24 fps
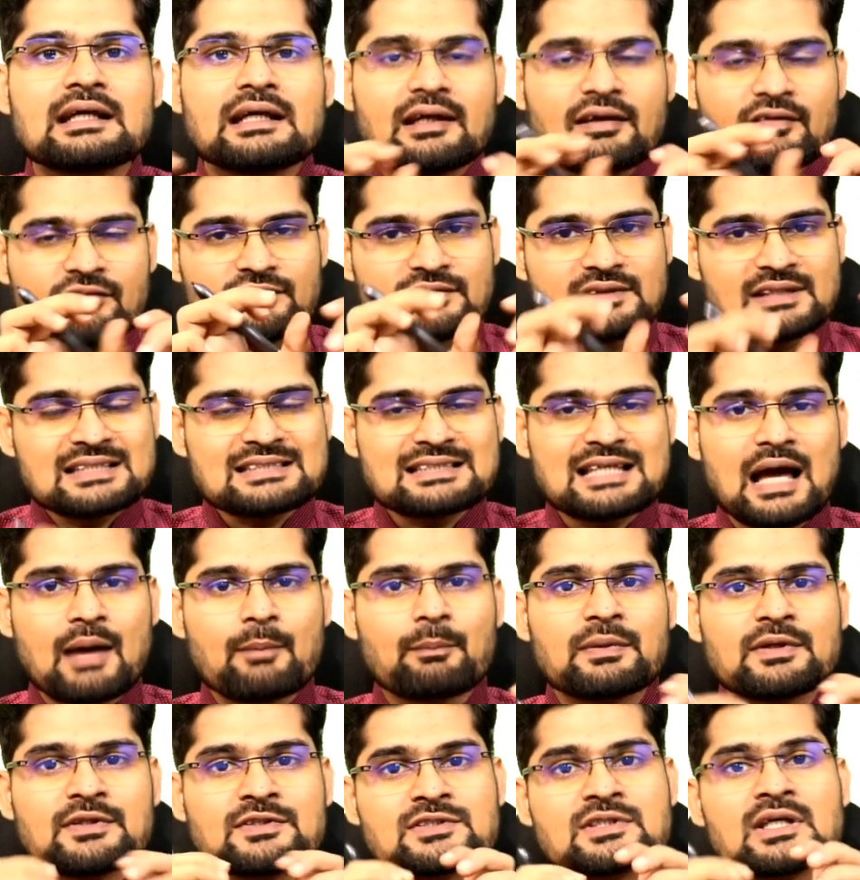If this
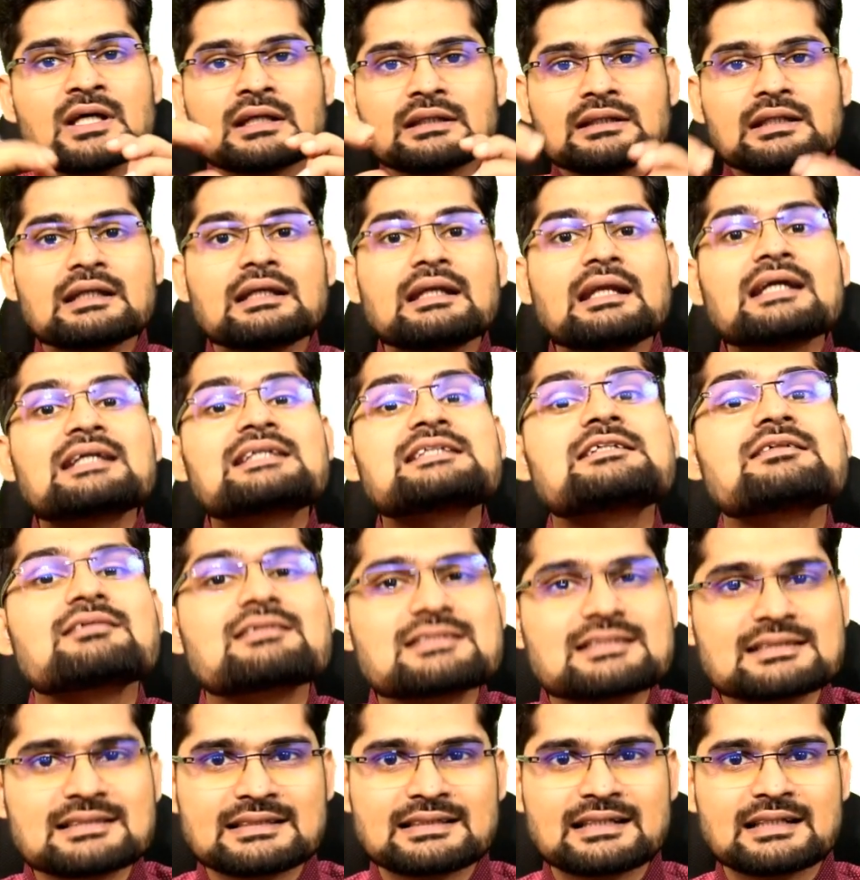happens, the next
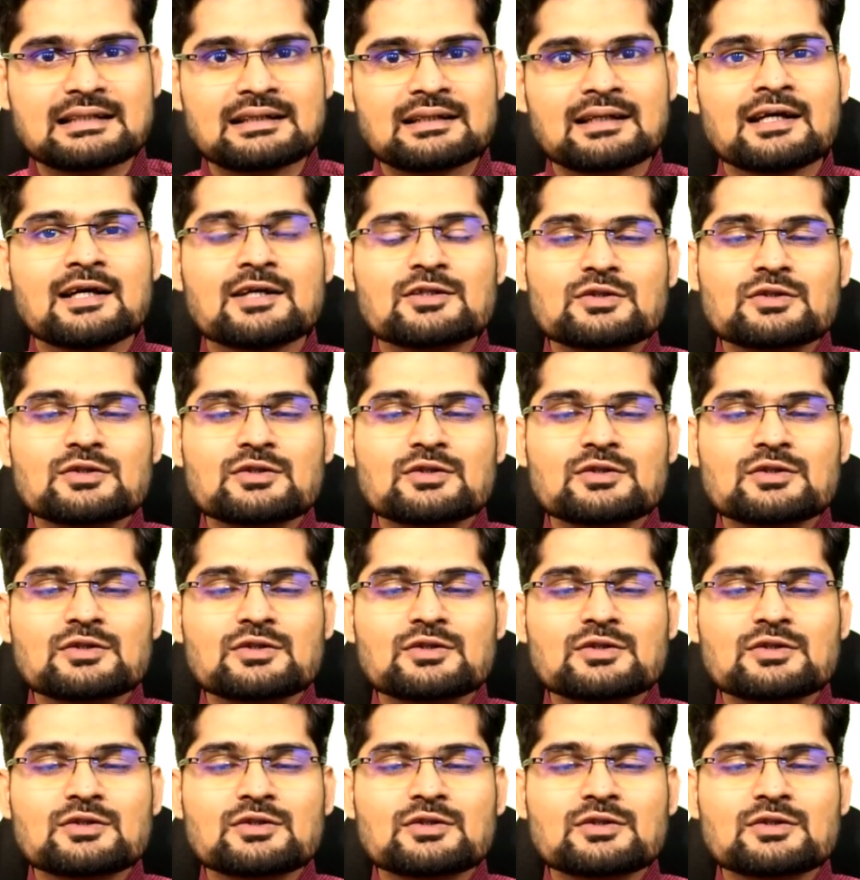resultant.